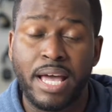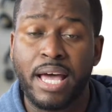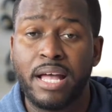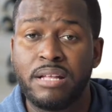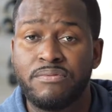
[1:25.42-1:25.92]

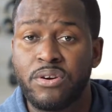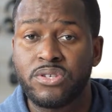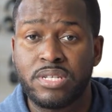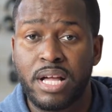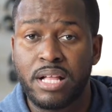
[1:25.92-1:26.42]
and
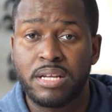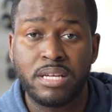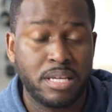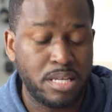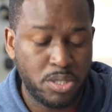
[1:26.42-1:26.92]

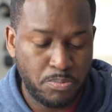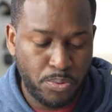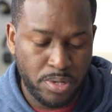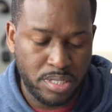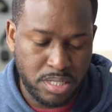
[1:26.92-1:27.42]
functionality is
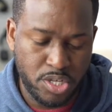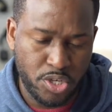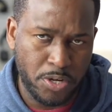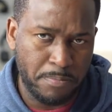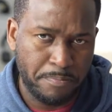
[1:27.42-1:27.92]
pretty
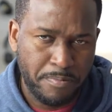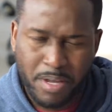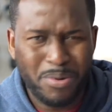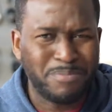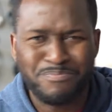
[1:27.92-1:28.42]
good.
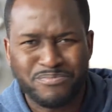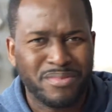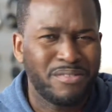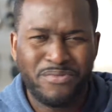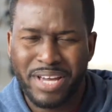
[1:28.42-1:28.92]
But
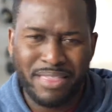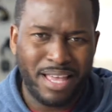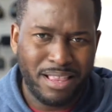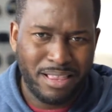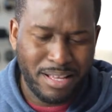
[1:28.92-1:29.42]
forget
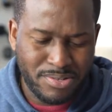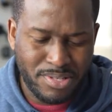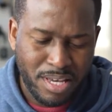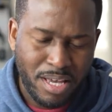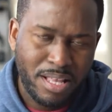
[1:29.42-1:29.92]
that.
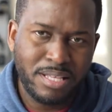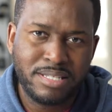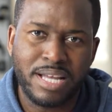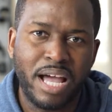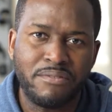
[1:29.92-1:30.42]
Let's
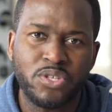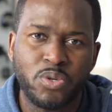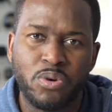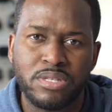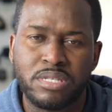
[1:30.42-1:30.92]
dive
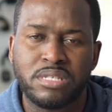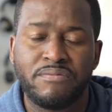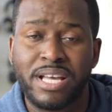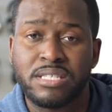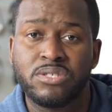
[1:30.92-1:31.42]
into what these
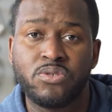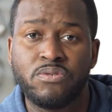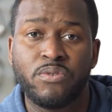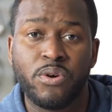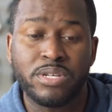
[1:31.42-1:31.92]
devices
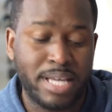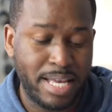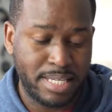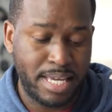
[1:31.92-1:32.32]
do for us as